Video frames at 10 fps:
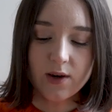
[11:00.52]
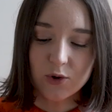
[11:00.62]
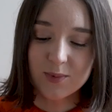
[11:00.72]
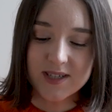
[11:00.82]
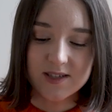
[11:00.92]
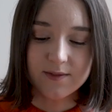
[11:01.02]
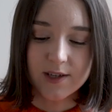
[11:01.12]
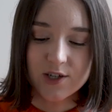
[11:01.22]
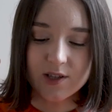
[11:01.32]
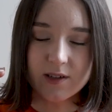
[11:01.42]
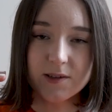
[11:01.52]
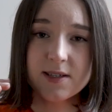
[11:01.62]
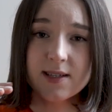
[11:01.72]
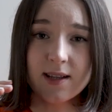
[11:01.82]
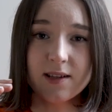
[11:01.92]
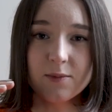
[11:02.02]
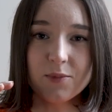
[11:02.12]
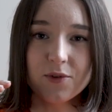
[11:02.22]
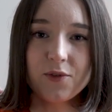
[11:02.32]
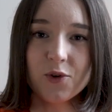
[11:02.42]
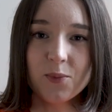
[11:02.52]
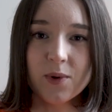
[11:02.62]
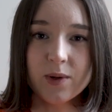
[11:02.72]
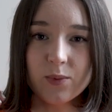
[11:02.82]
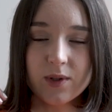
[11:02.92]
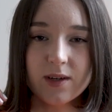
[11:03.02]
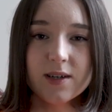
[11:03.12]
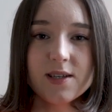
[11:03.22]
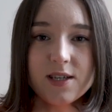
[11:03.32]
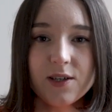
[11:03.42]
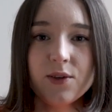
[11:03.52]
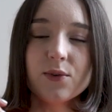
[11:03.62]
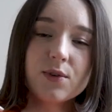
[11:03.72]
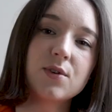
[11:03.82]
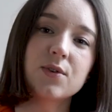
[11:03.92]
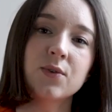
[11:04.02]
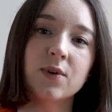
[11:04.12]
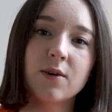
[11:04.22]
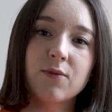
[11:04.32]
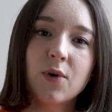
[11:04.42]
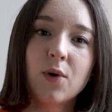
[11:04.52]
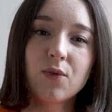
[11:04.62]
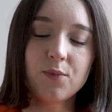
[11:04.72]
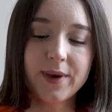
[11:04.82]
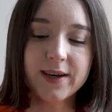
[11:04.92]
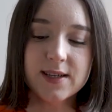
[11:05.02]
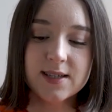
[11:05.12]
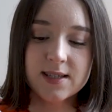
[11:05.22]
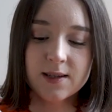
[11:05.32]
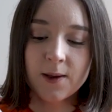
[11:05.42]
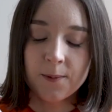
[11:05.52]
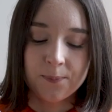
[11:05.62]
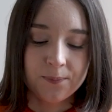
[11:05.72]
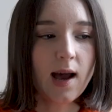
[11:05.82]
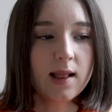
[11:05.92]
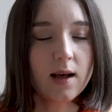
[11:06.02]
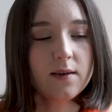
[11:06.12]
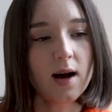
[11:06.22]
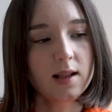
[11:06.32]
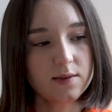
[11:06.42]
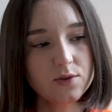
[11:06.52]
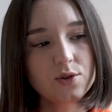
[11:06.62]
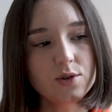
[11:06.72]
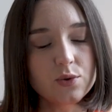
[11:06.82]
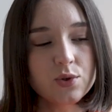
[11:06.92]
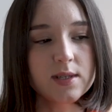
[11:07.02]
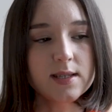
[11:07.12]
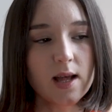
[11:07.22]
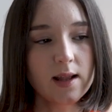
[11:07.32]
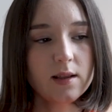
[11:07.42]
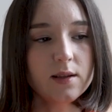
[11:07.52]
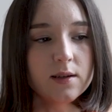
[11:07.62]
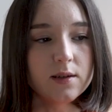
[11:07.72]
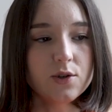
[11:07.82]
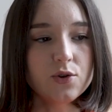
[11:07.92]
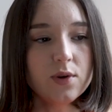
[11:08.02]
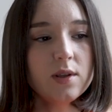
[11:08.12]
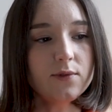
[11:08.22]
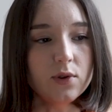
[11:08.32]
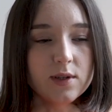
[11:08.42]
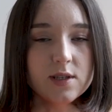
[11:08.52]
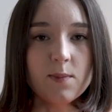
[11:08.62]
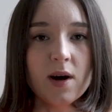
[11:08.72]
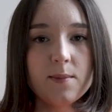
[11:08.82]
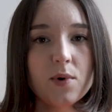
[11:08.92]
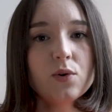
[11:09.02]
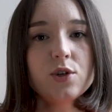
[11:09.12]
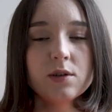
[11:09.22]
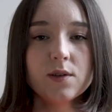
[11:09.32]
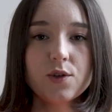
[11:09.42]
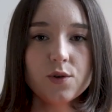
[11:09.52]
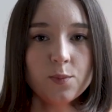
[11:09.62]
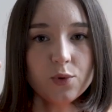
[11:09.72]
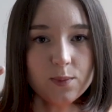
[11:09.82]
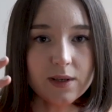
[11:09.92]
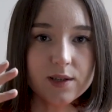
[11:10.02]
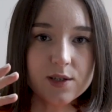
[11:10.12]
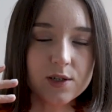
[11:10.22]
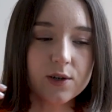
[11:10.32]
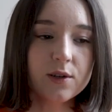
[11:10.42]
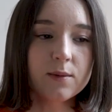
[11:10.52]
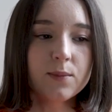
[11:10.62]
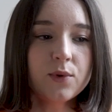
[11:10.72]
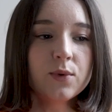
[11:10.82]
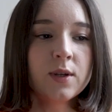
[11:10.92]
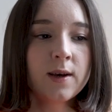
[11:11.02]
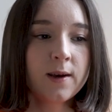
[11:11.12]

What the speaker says: hope this vegetal scent and perfumery will continue to evolve because I love to use scent to influence my emotions, to put me in a certain mood.